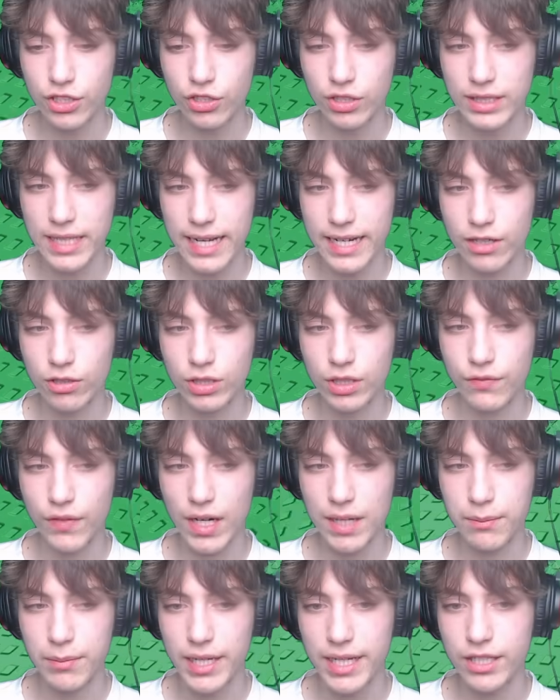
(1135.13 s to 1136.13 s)
just getting
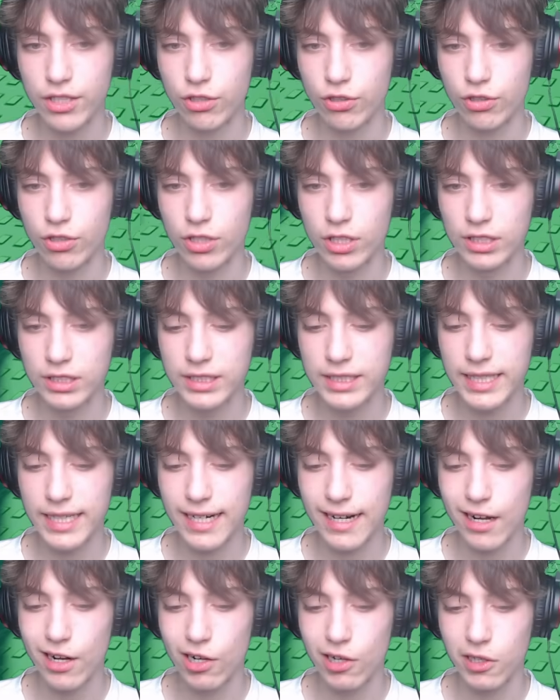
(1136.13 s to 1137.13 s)
undefined breakthrough. You couldn't see it
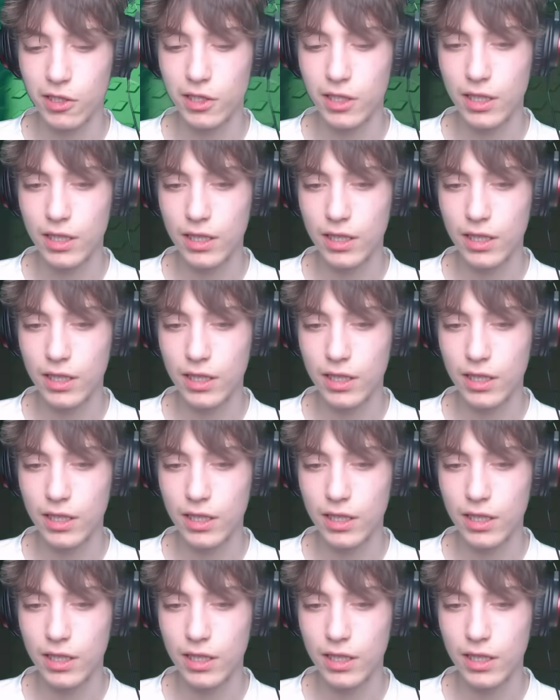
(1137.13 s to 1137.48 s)
at all.